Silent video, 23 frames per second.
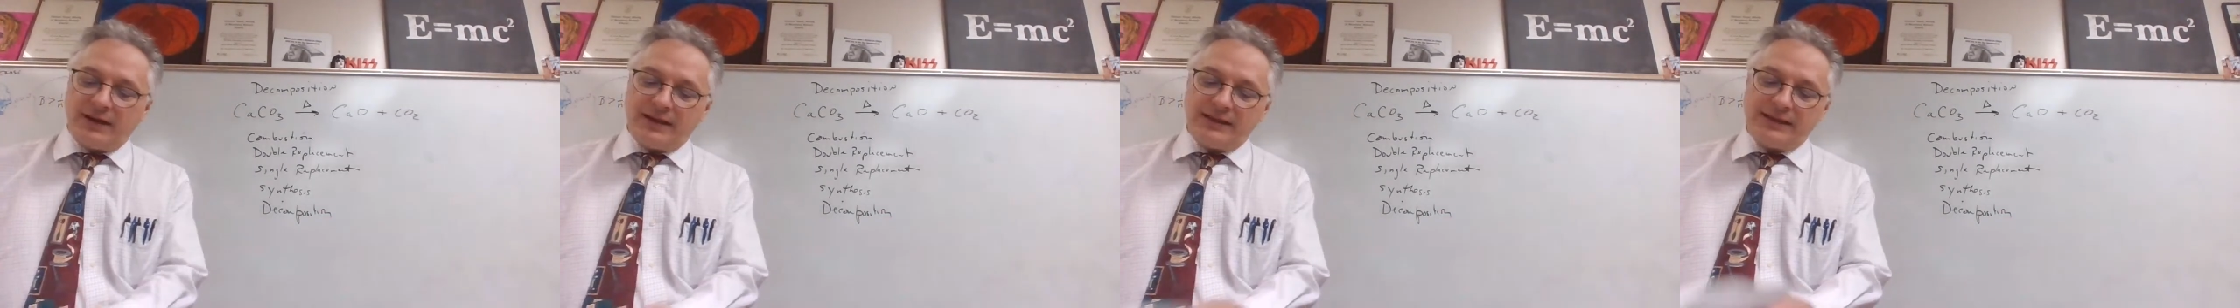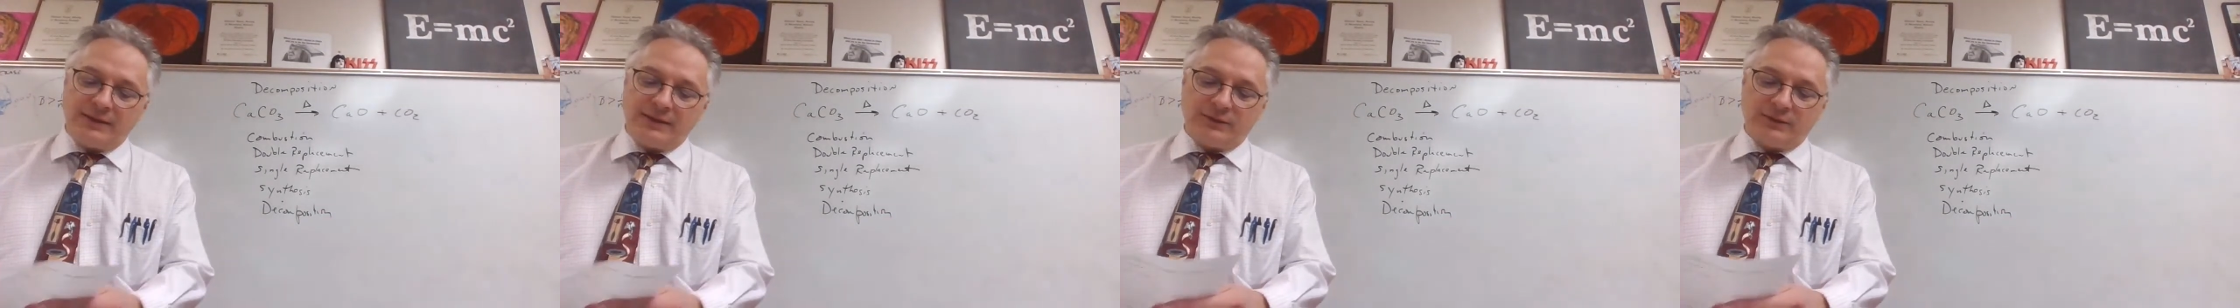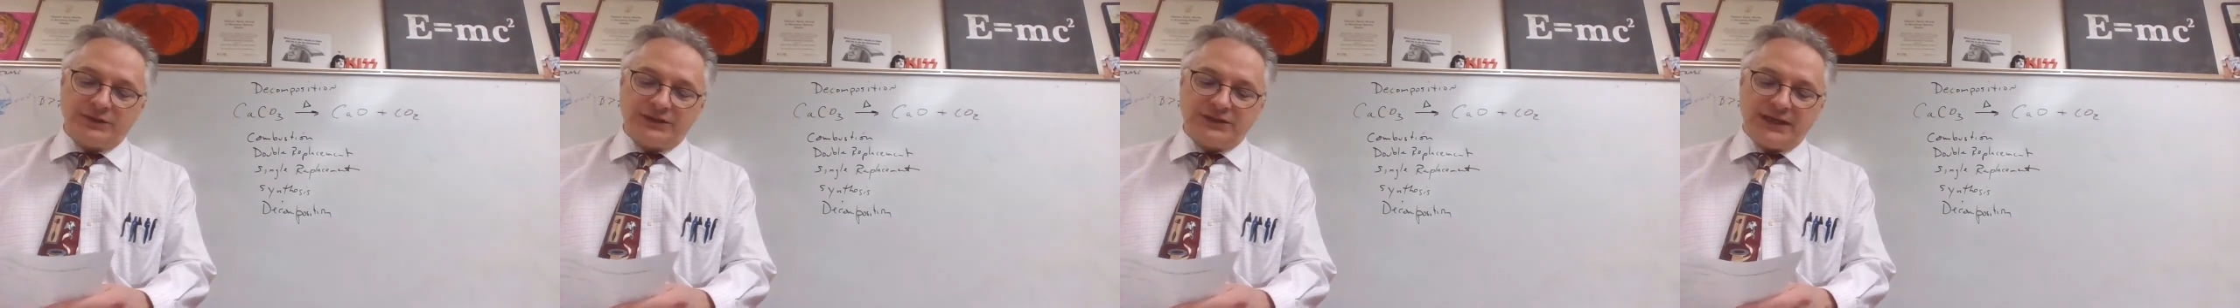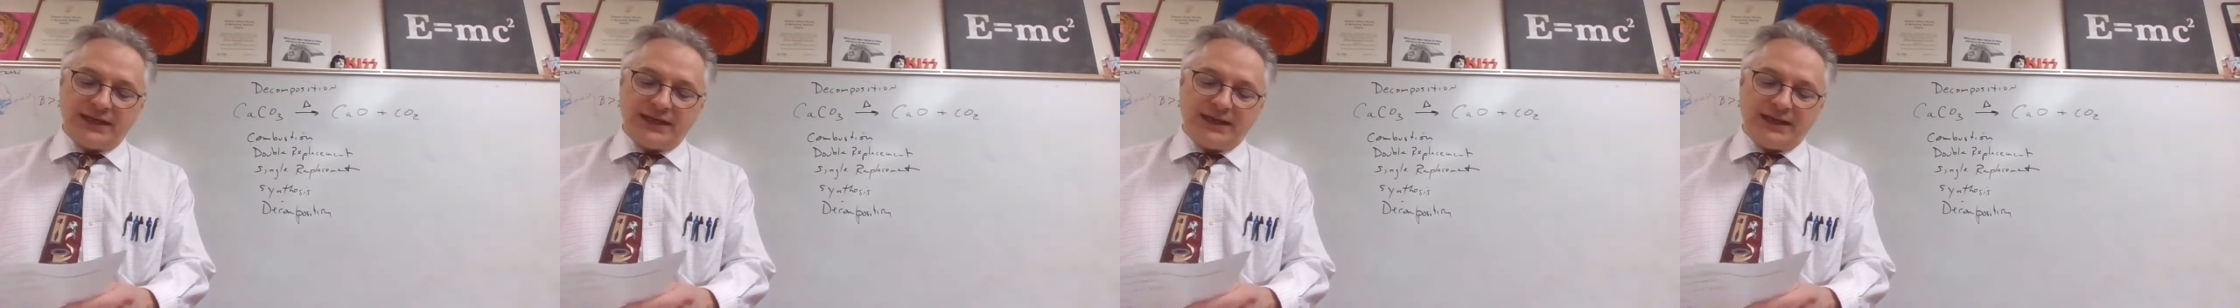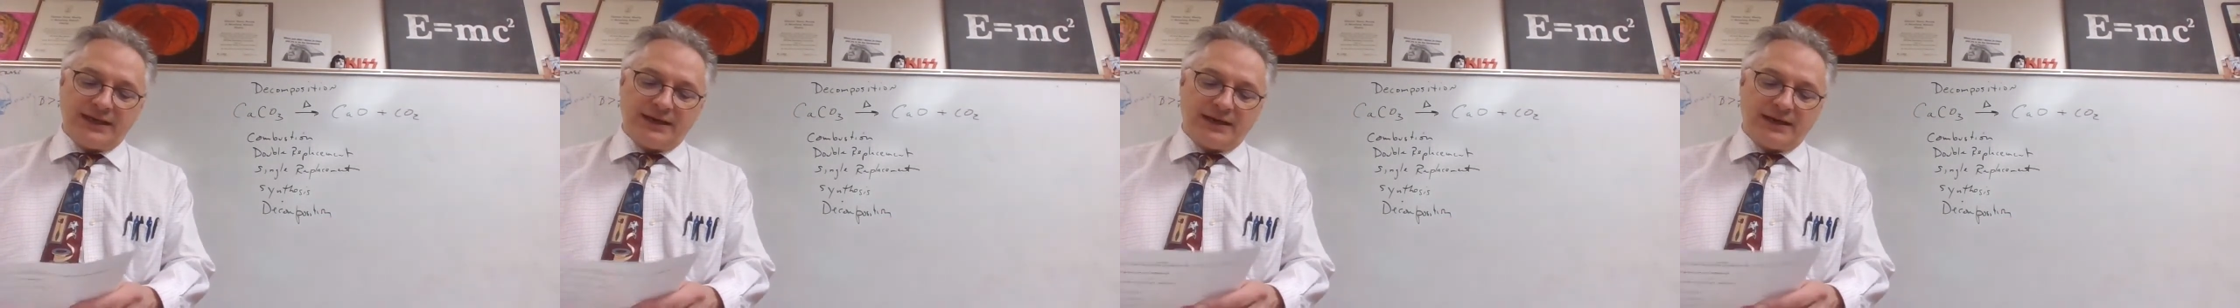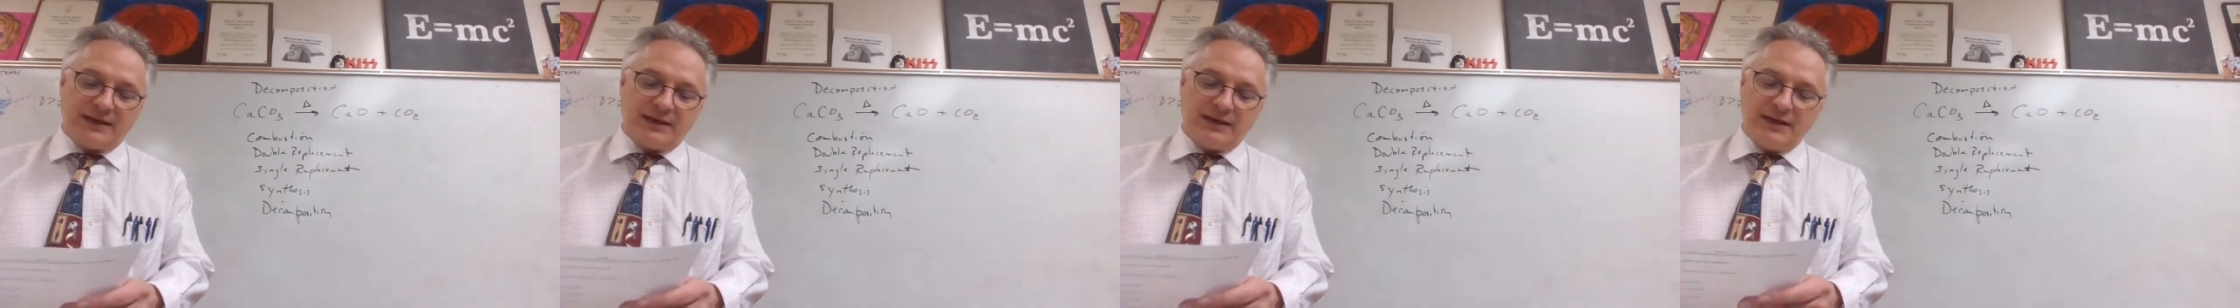and then we'll see,
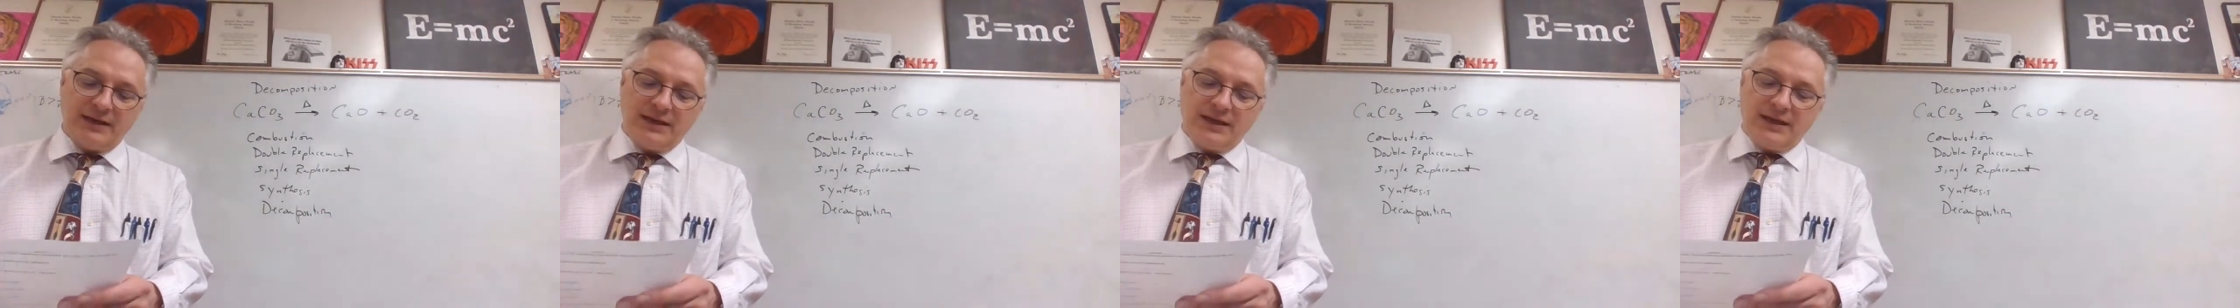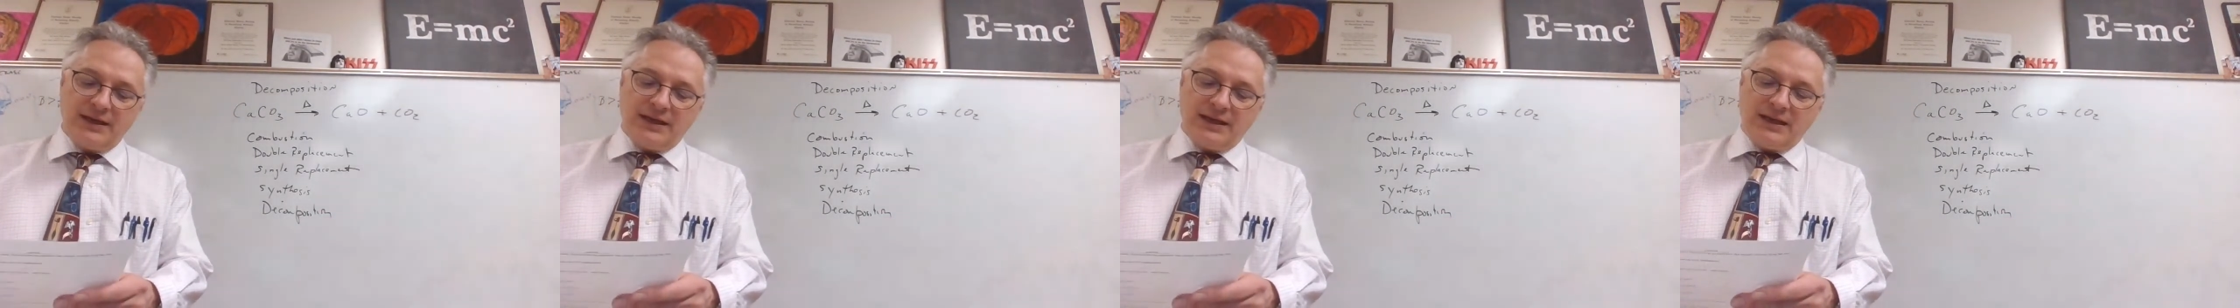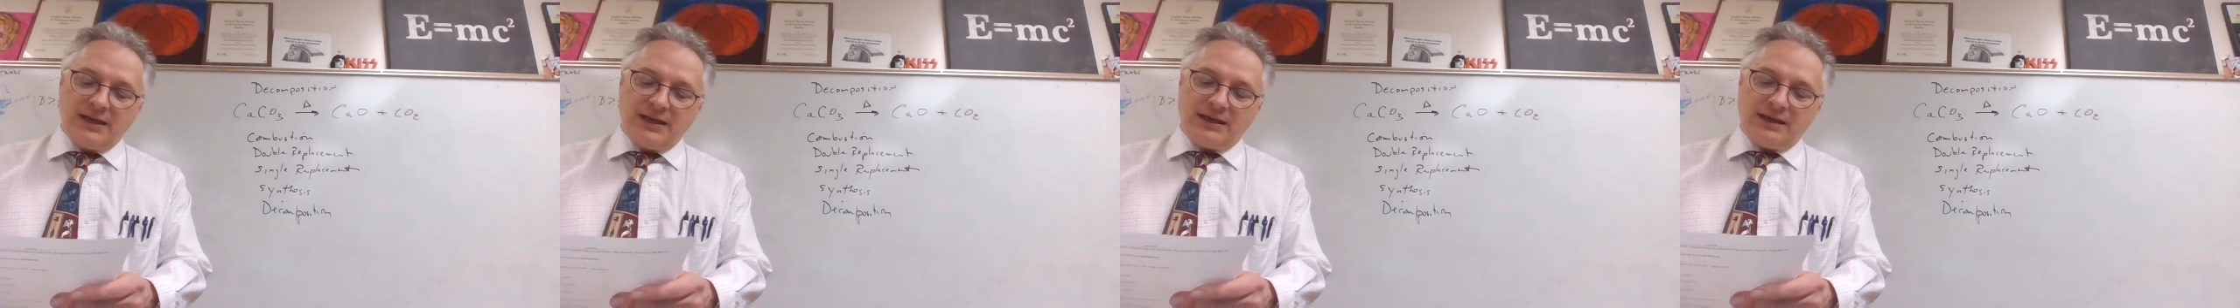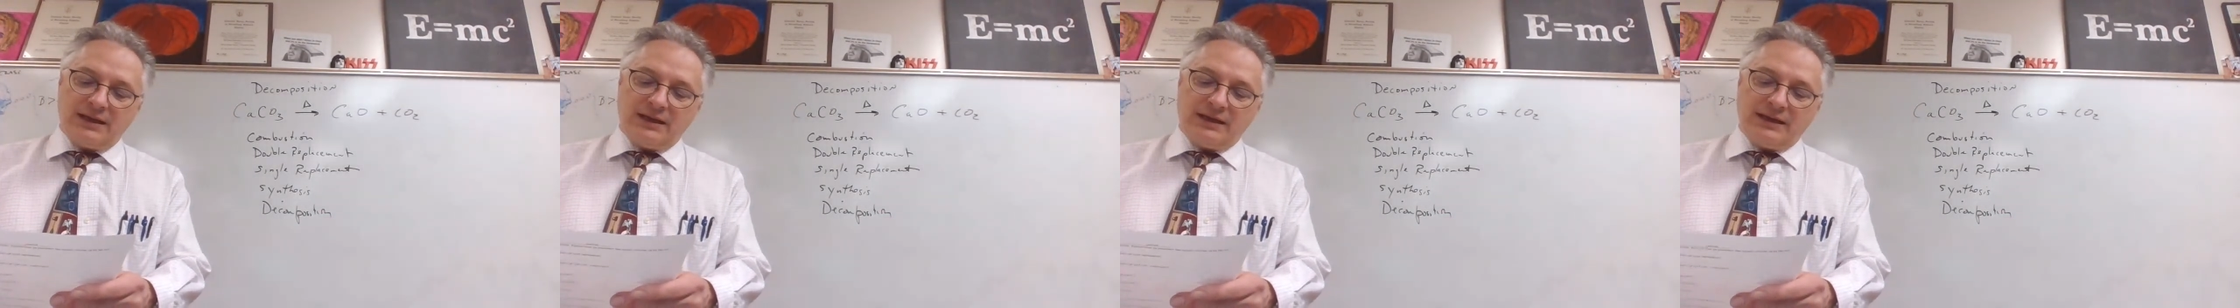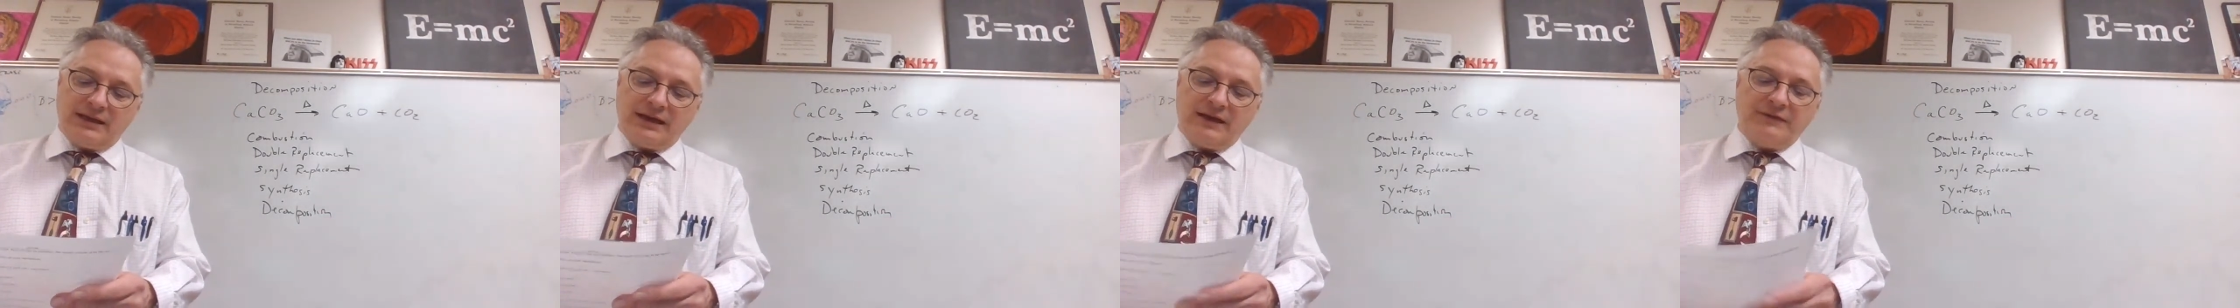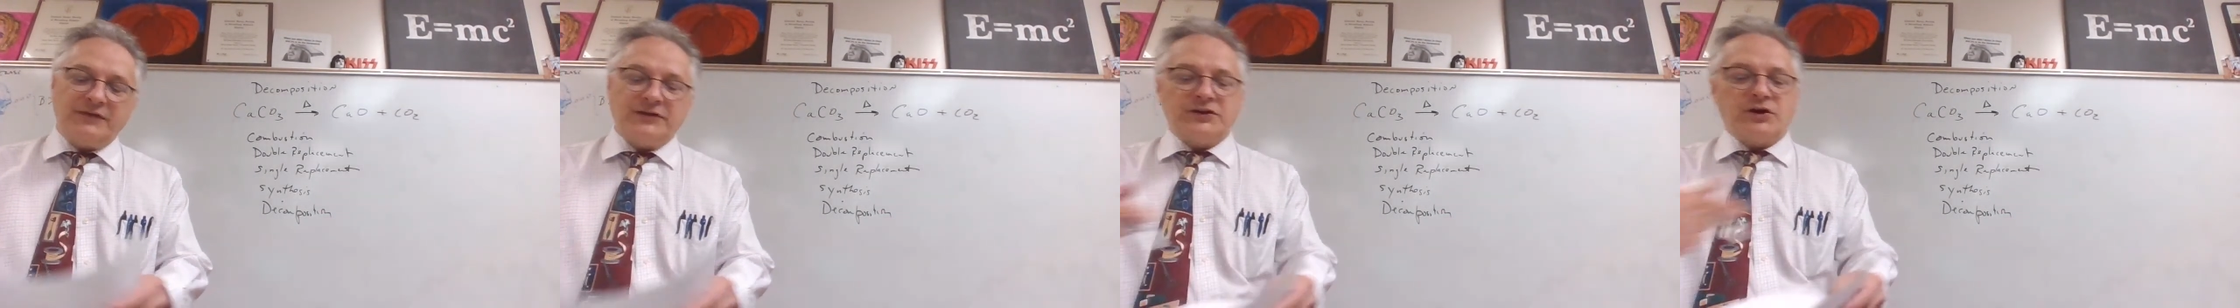and
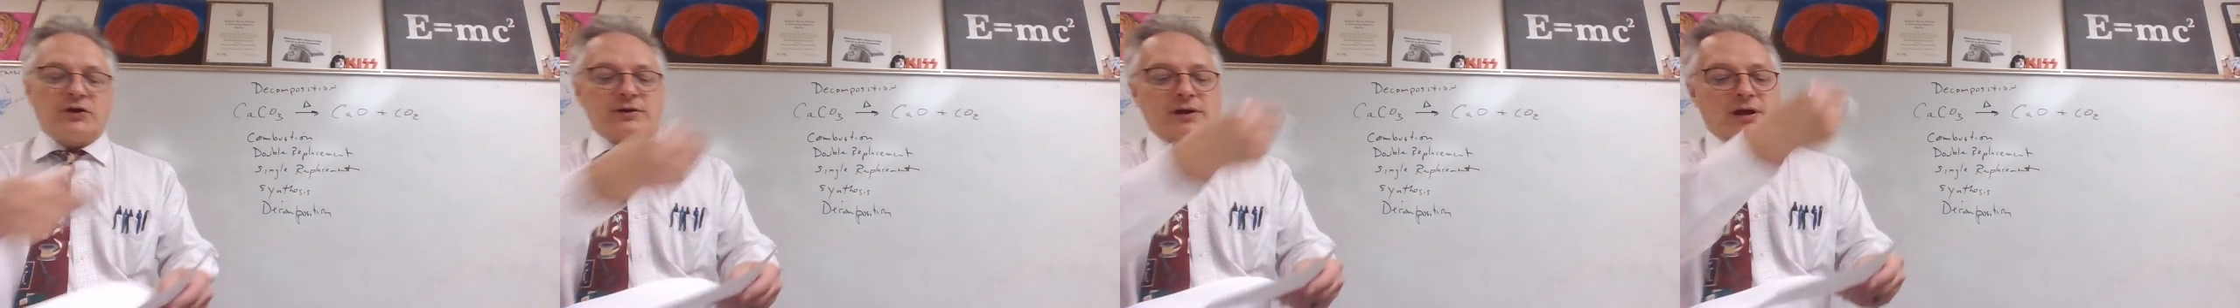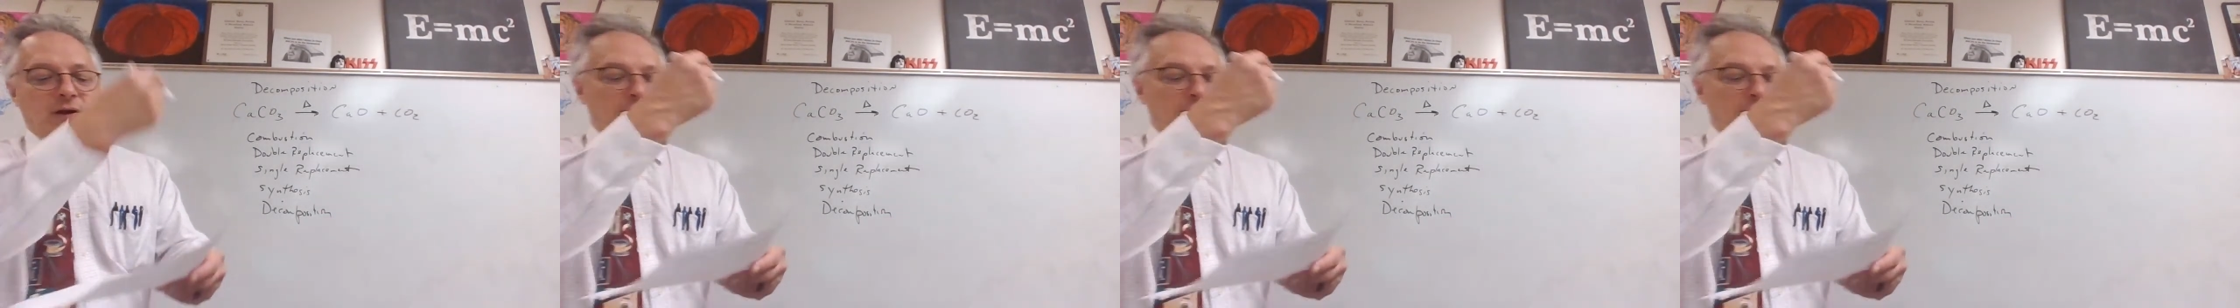if you don't,